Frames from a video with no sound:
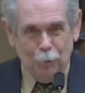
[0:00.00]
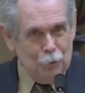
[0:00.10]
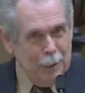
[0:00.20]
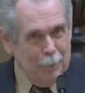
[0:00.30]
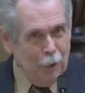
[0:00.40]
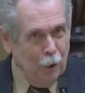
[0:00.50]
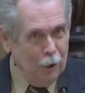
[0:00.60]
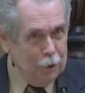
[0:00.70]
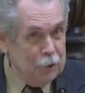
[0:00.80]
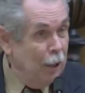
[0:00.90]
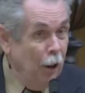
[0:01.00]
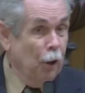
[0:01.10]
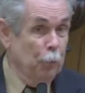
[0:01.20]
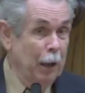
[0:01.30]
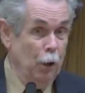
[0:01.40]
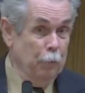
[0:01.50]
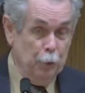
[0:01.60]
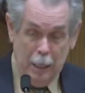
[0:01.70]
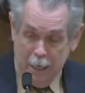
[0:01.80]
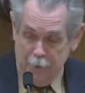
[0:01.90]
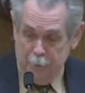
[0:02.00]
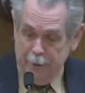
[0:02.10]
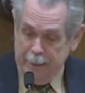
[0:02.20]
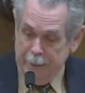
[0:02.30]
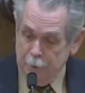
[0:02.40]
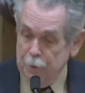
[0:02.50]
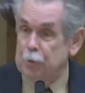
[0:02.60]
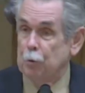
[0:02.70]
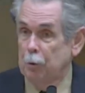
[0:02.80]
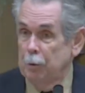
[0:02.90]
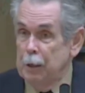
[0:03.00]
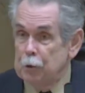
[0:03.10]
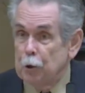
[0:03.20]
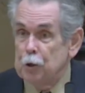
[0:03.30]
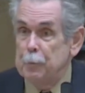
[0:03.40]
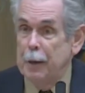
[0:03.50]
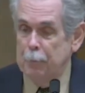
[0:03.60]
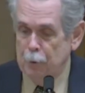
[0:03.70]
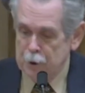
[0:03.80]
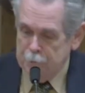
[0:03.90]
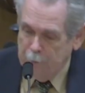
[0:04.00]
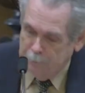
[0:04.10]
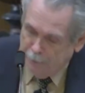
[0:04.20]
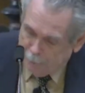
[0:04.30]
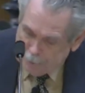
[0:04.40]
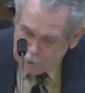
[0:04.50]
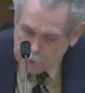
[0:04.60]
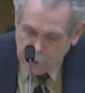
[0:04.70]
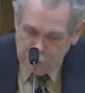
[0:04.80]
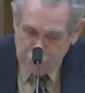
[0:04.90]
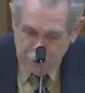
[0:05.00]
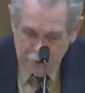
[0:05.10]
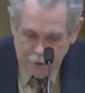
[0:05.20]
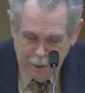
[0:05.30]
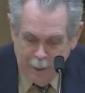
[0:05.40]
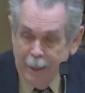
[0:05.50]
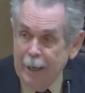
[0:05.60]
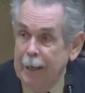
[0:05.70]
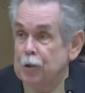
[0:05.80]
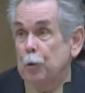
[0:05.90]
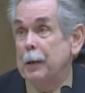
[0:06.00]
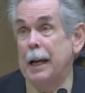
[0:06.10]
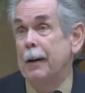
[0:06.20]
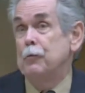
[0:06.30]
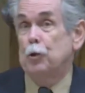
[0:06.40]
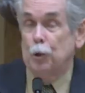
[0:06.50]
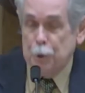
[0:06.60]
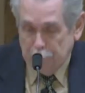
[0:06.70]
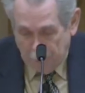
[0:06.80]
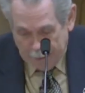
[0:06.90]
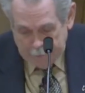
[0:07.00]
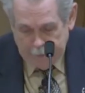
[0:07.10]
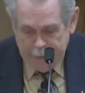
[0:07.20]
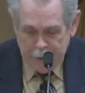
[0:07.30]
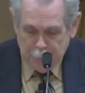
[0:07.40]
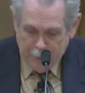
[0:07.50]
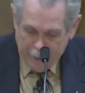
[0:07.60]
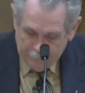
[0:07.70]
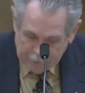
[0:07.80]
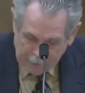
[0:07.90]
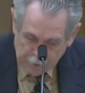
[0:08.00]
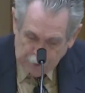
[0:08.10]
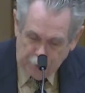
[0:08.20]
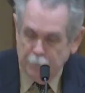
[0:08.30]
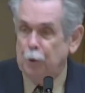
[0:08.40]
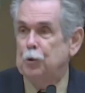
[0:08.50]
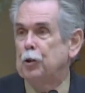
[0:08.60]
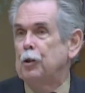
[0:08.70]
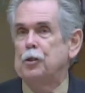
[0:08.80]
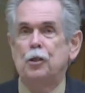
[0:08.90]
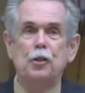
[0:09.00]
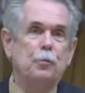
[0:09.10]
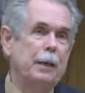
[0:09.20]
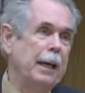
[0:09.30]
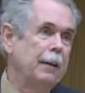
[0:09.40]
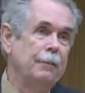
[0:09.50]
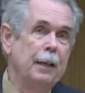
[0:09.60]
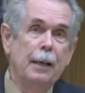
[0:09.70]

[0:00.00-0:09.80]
seminars are well over 100 leaders or church members from various churches. And so we have church plantings, we have dozens of new churches, we have